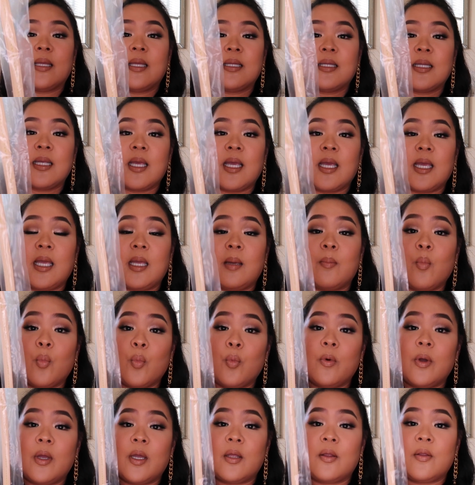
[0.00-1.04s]
it came
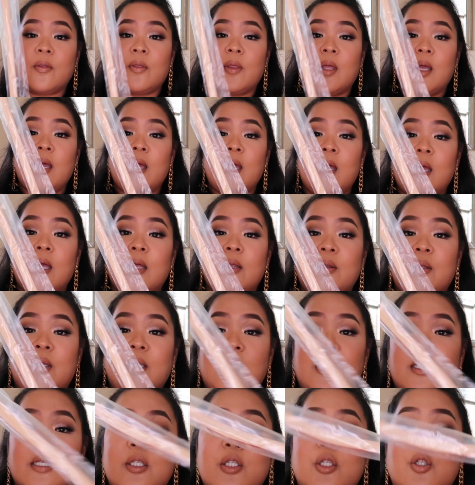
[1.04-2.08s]
with
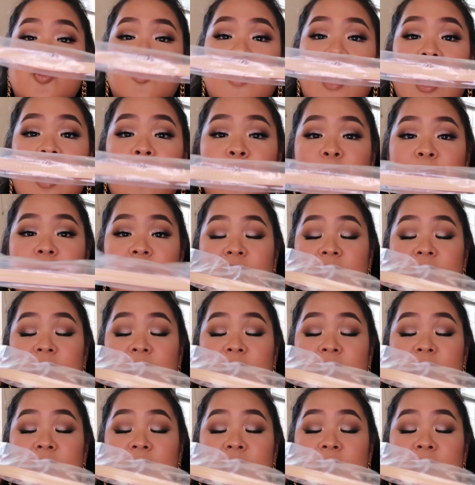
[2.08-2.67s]
the strap.